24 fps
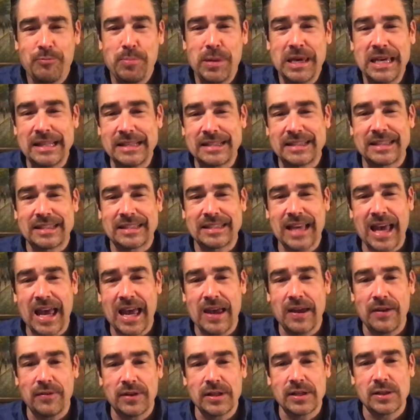been
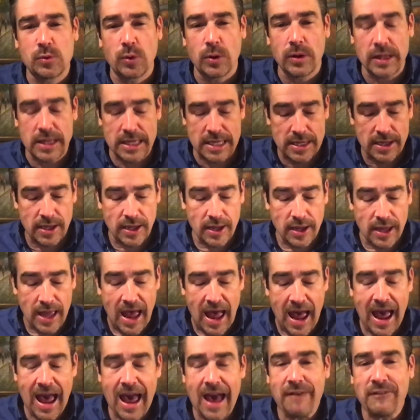saved" is really
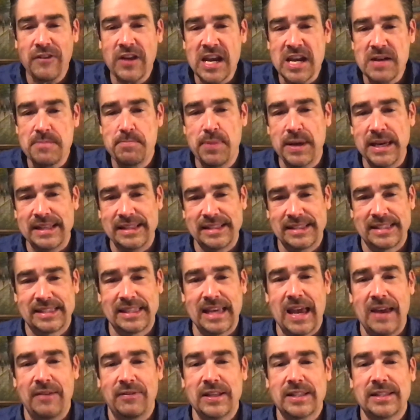having been
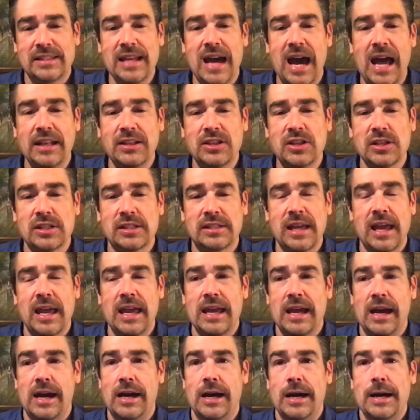saved. It's not just
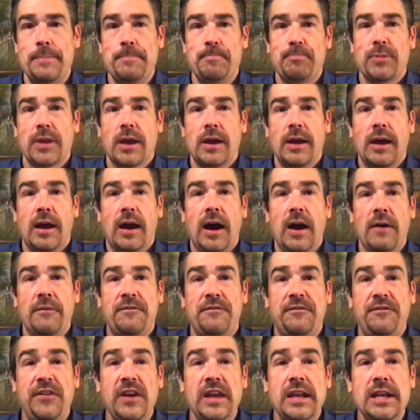a
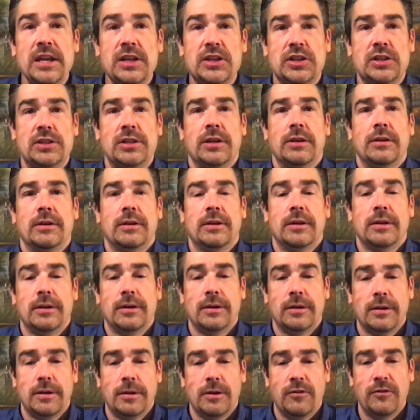finished
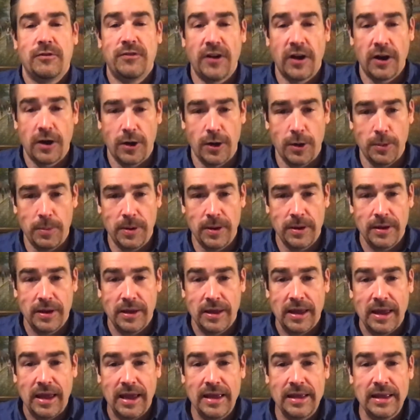verb.
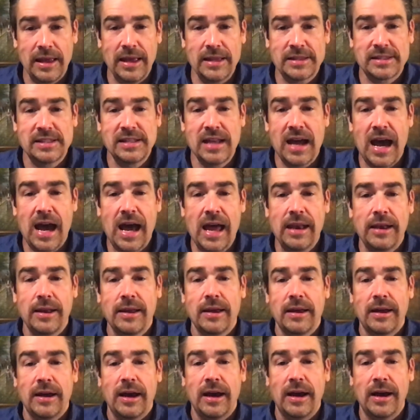It's not
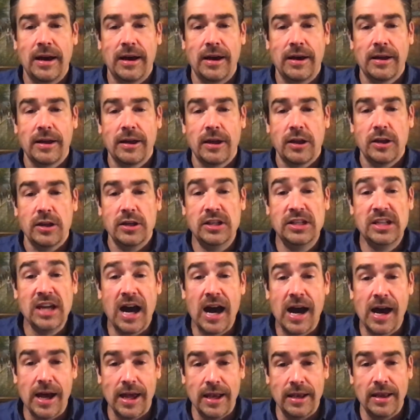
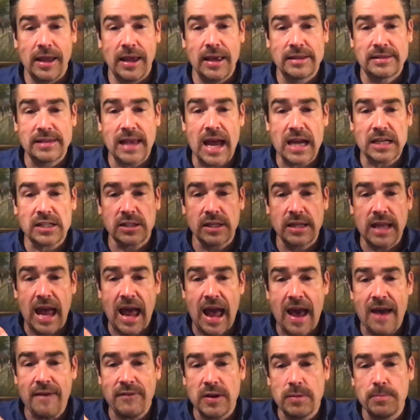done. It's actually
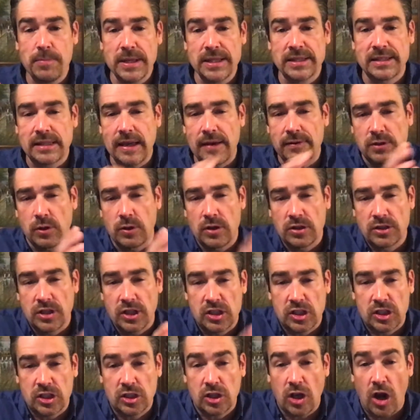having been saved. So there's a
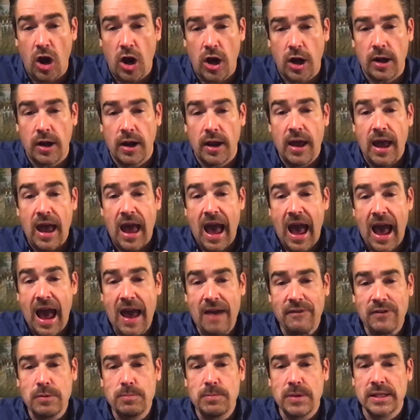start,
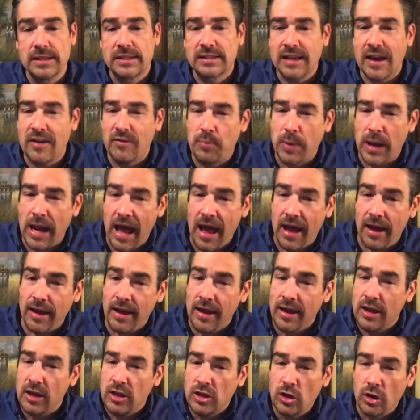having been saved, but
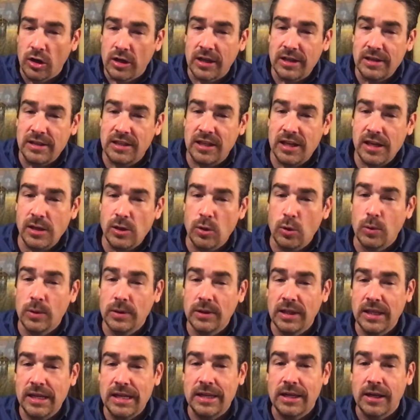you're
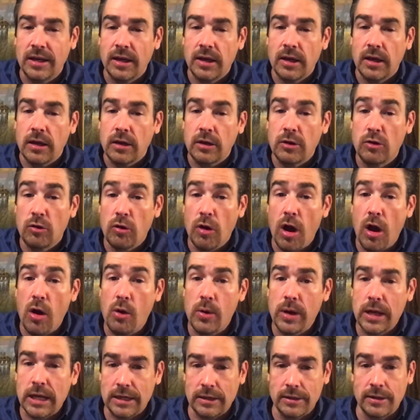continually
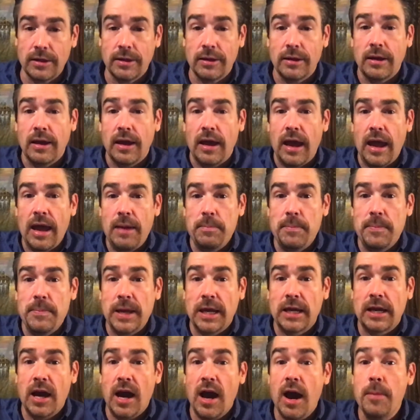growing and
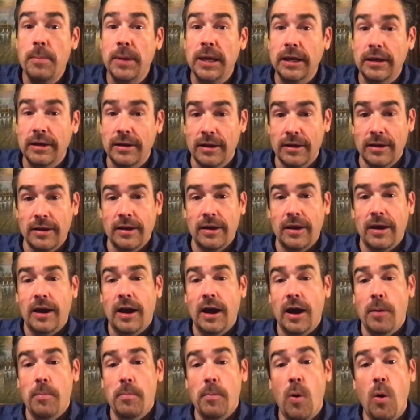becoming
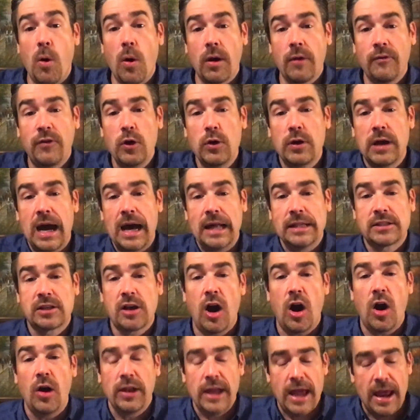more of who God's
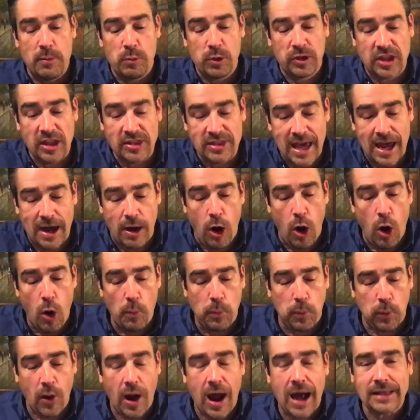called. And within that whole
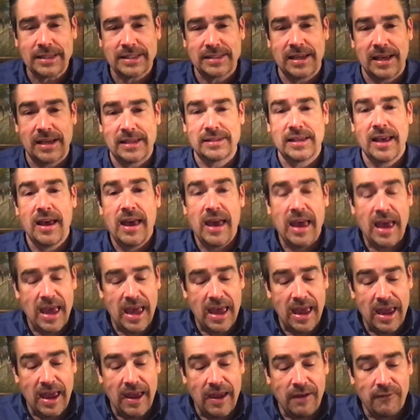process,
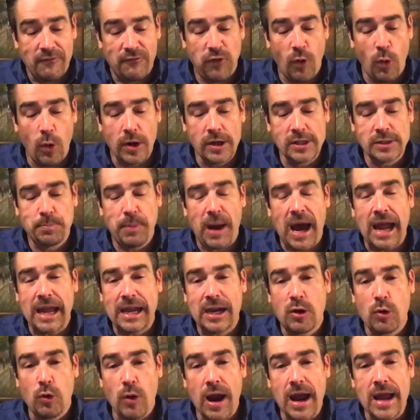"for it is by
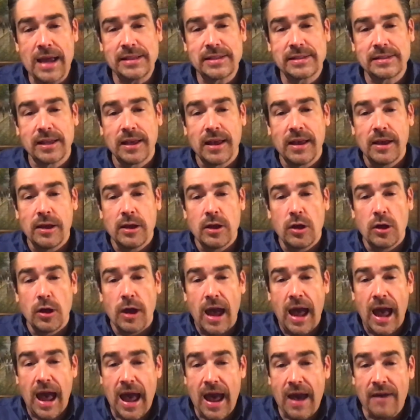grace,
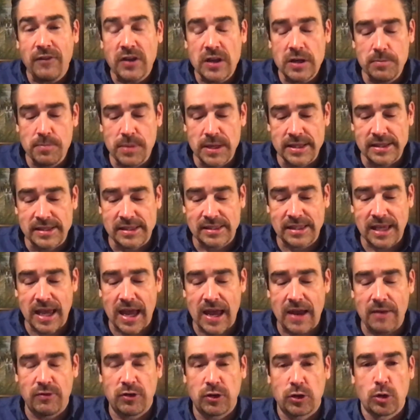having been
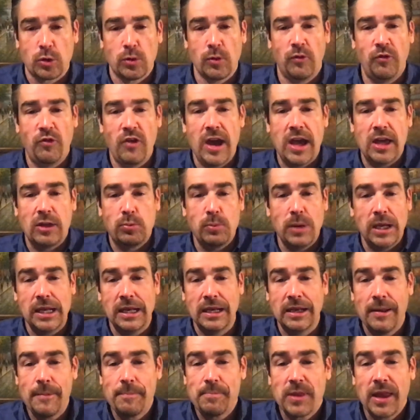saved through faith," meaning